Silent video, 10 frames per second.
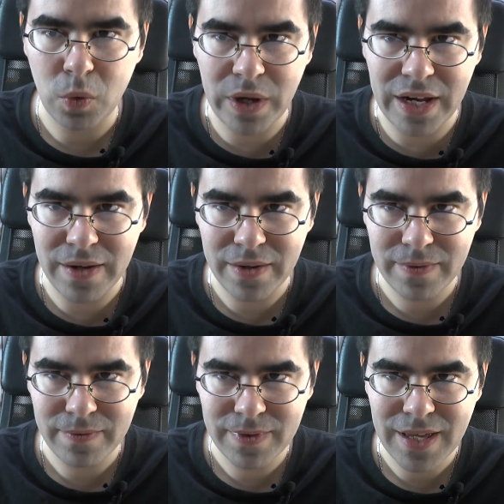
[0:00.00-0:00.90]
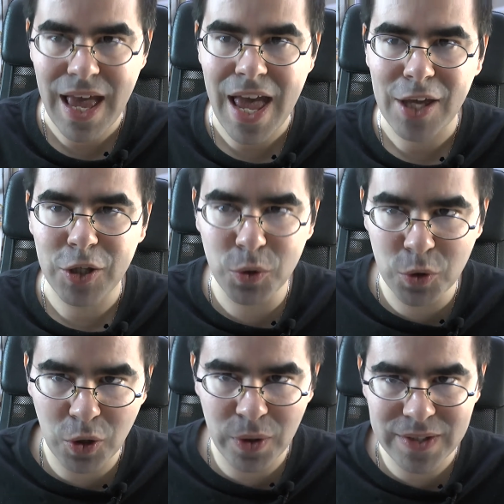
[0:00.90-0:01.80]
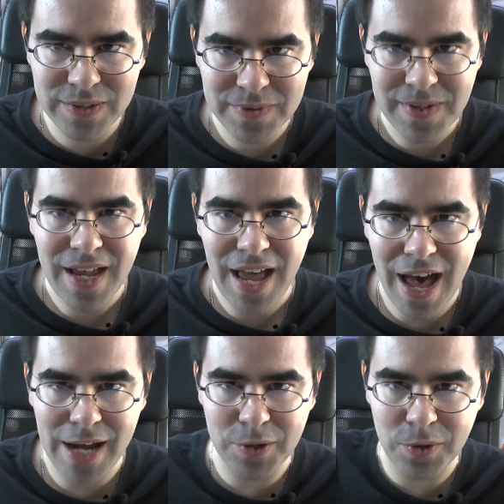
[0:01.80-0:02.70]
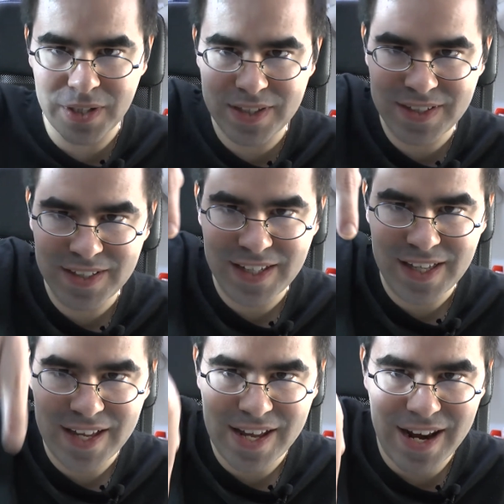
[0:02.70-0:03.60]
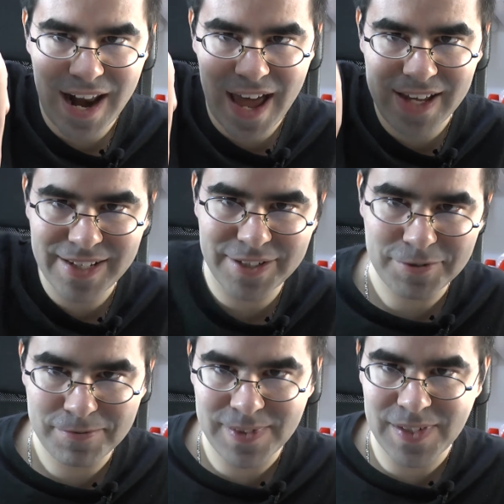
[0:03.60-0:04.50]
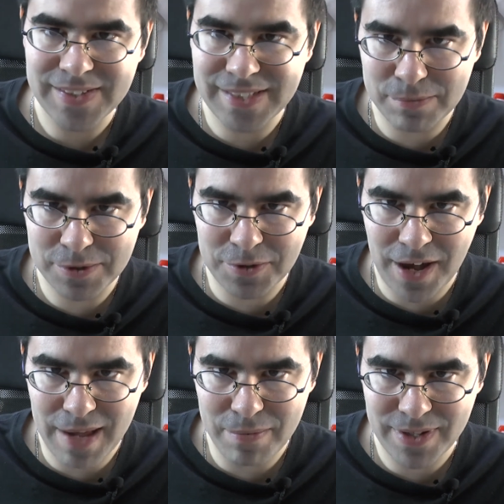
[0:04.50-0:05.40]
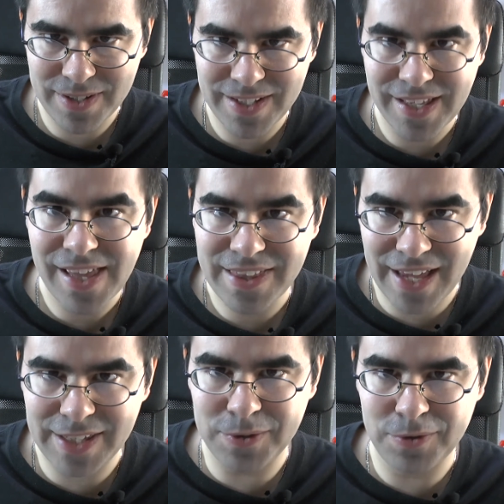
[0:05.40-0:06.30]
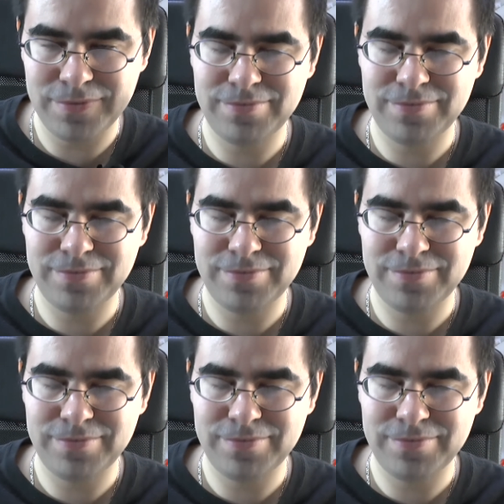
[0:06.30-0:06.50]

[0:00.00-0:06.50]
Well, you know it, I know it. Like, subscribe. Thank you.